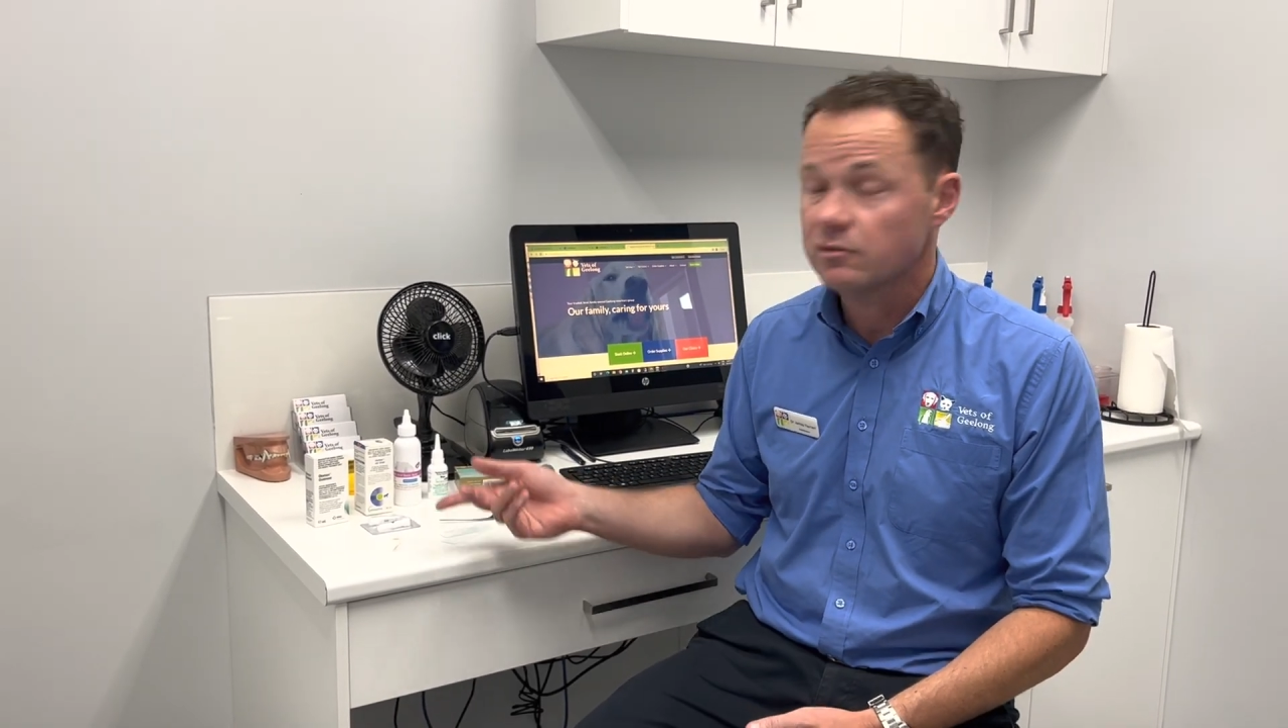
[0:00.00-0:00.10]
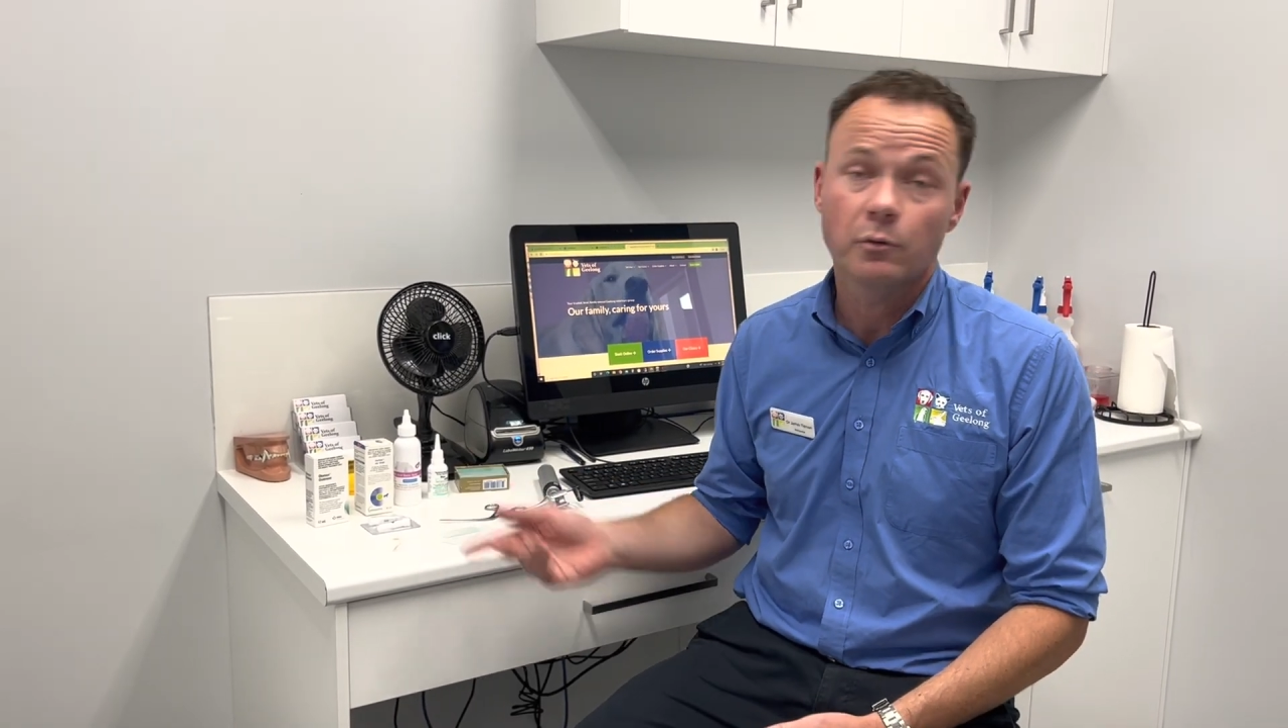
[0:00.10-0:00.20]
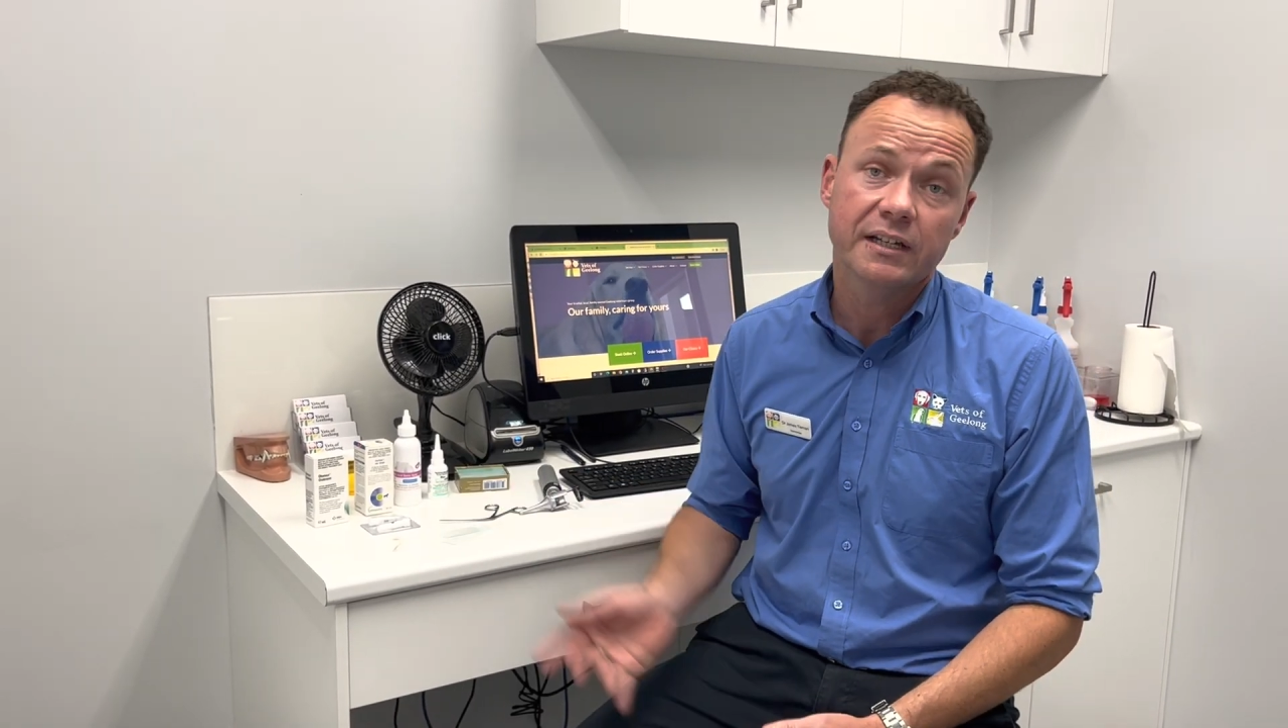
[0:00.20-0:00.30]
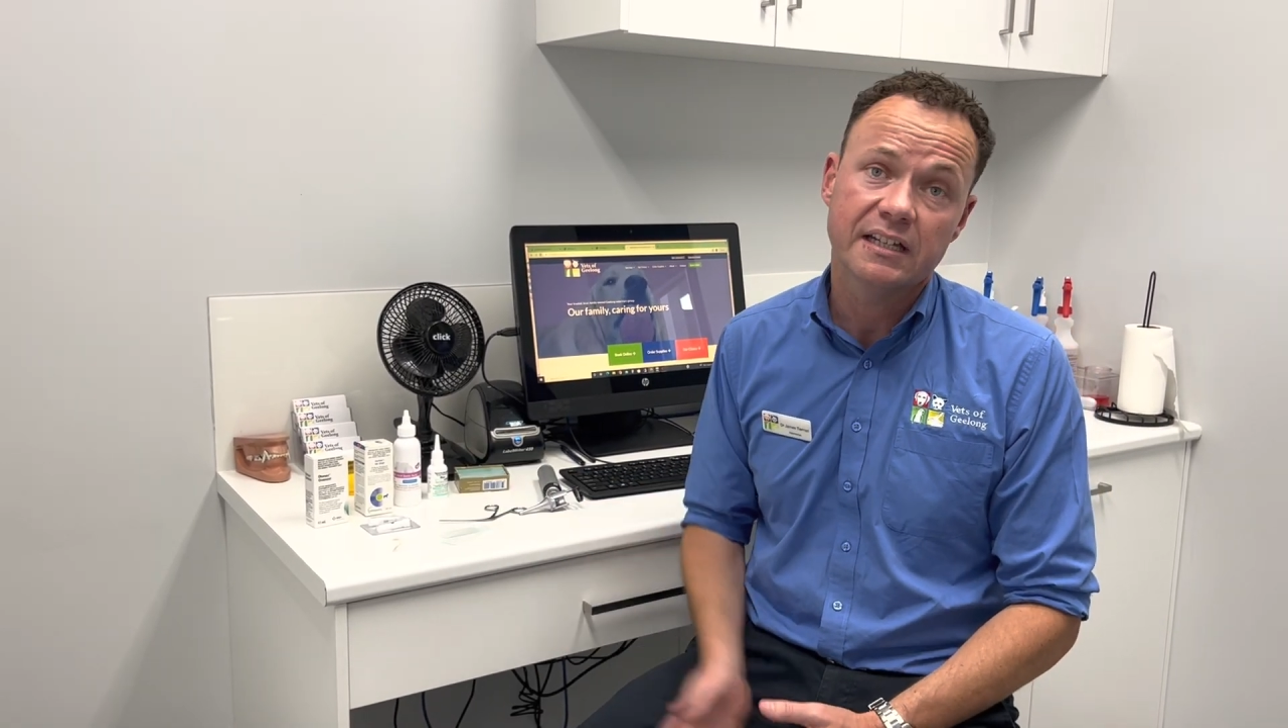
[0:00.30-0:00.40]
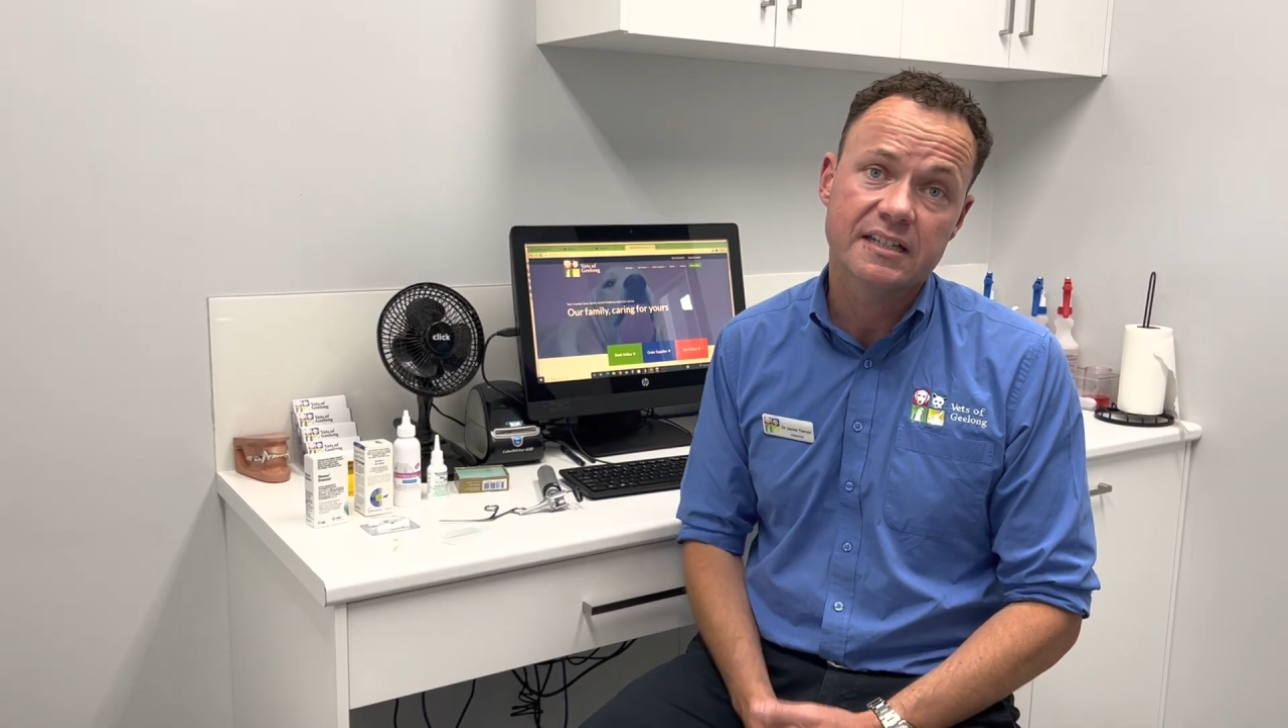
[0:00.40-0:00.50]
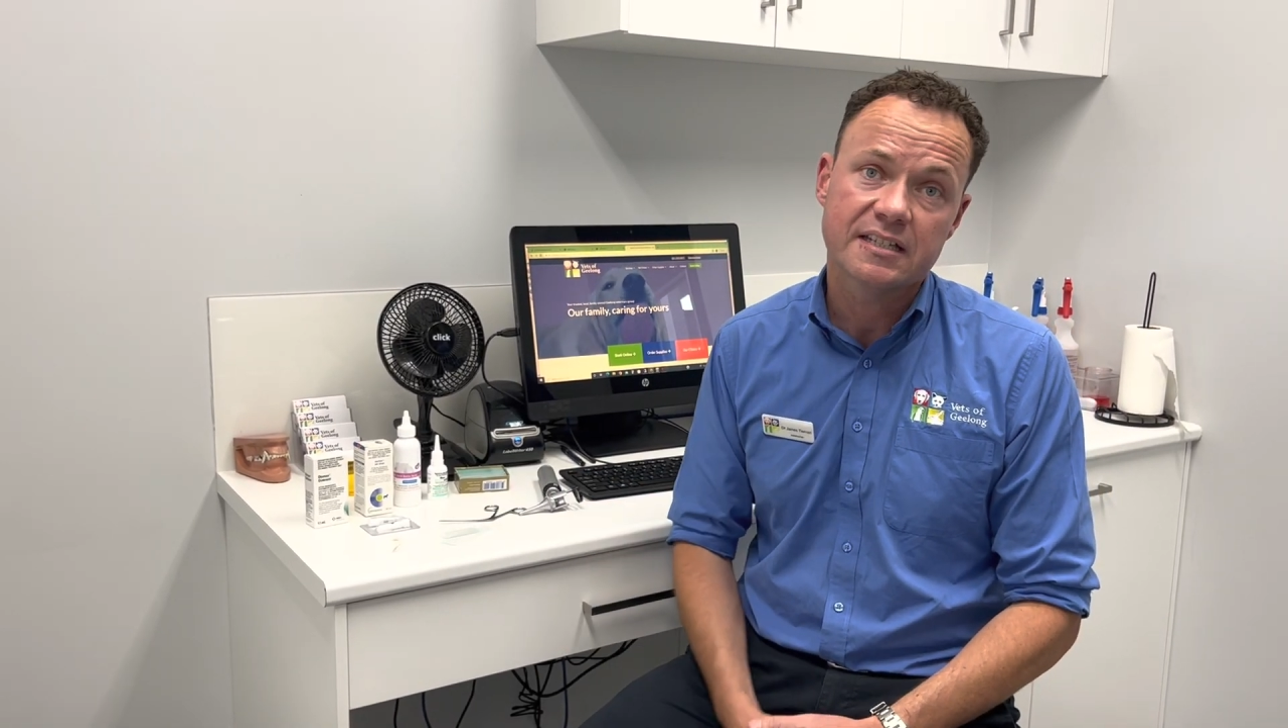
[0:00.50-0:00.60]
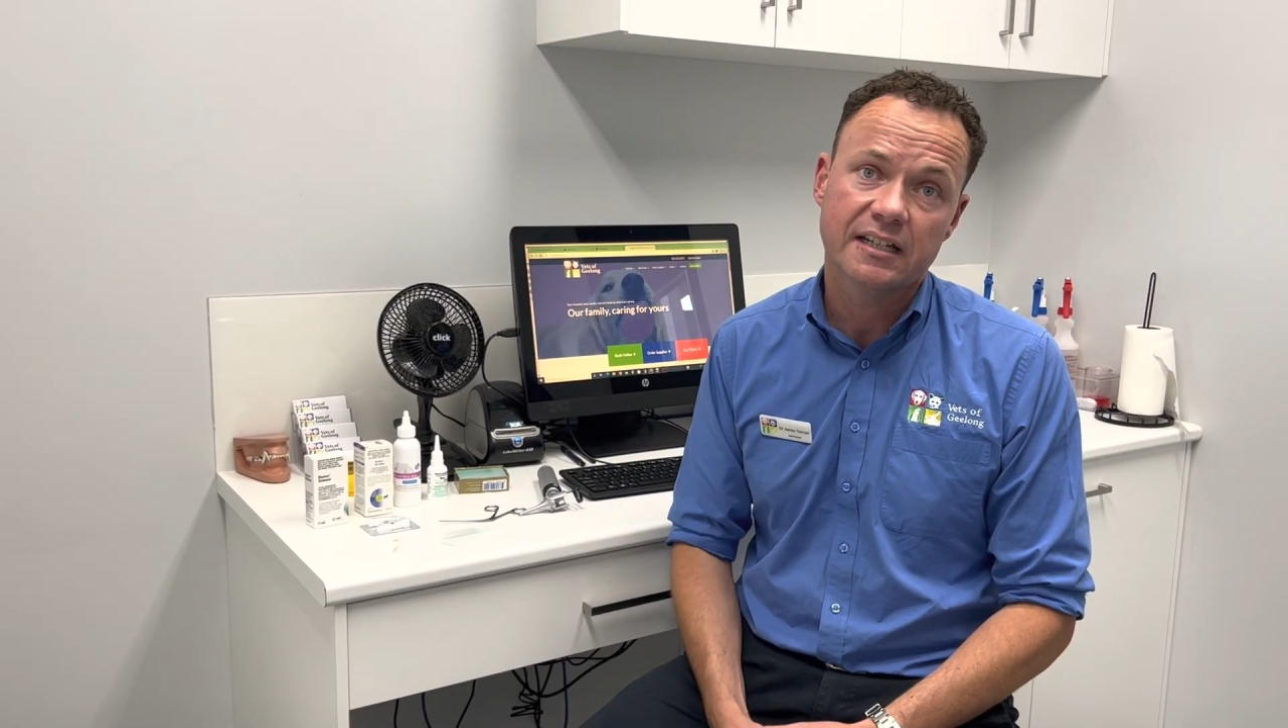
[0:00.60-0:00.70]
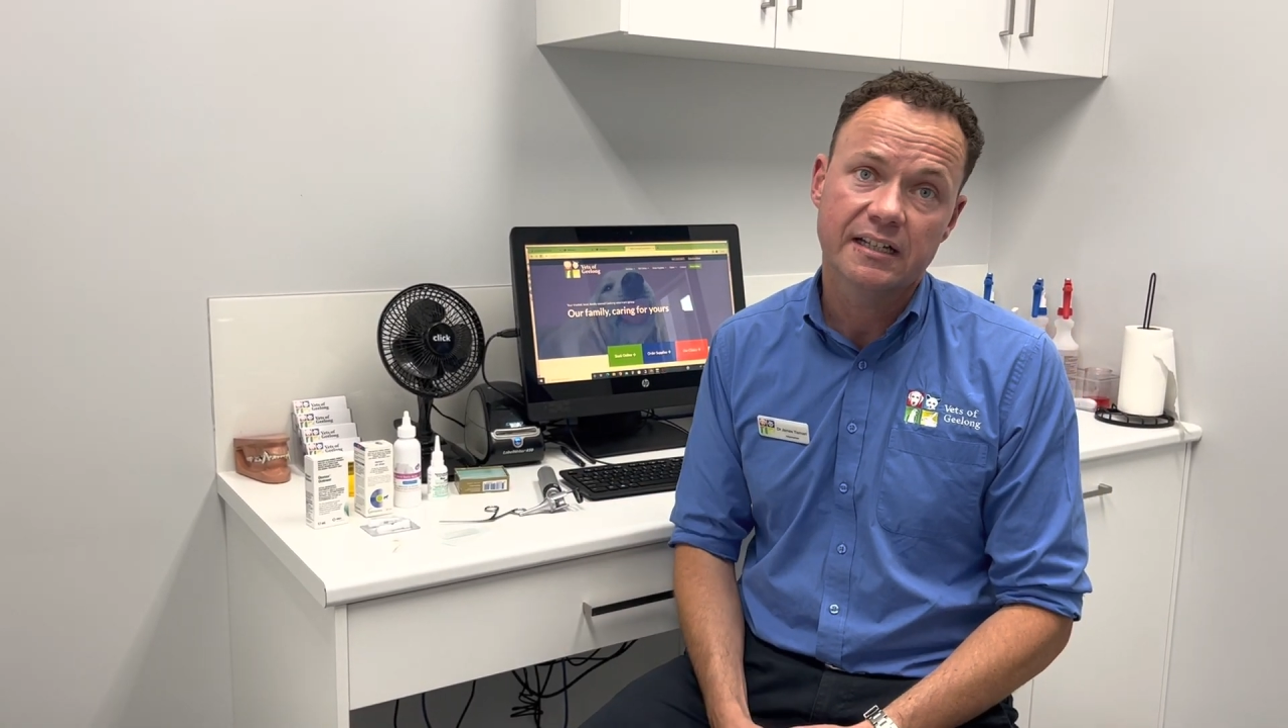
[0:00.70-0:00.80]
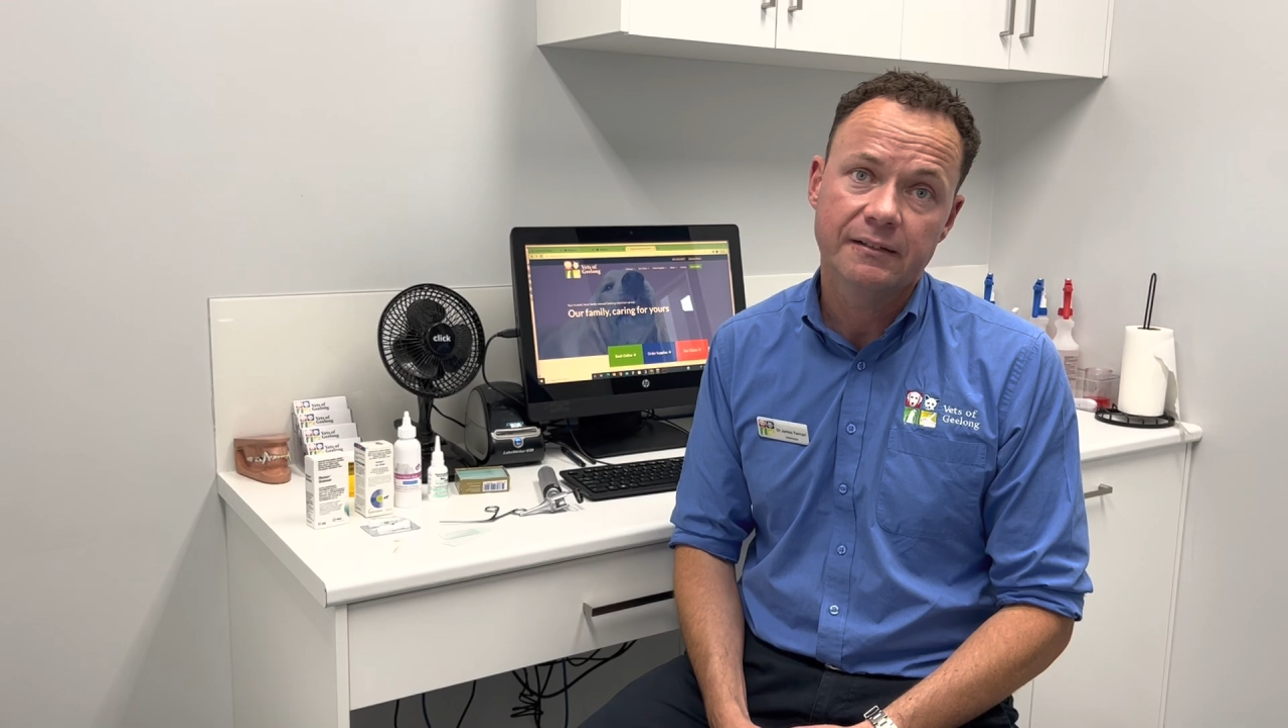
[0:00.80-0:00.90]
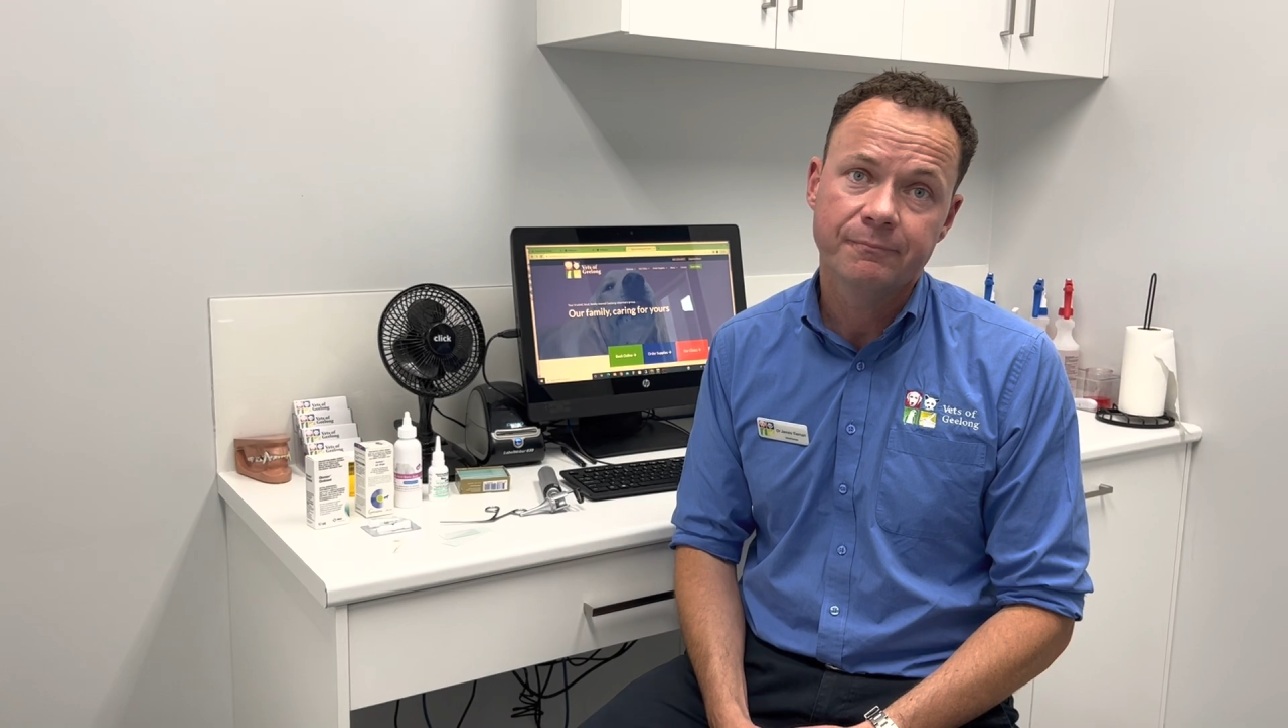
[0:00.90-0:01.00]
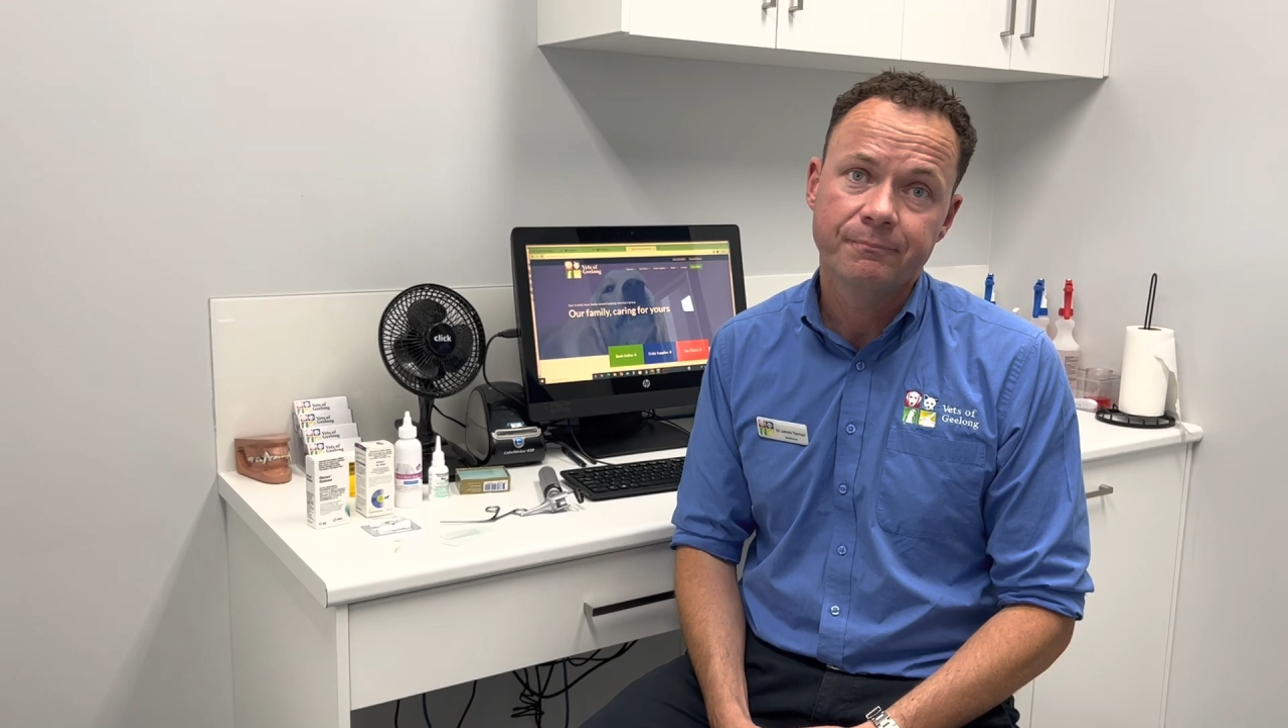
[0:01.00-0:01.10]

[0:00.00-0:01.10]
on what we can see.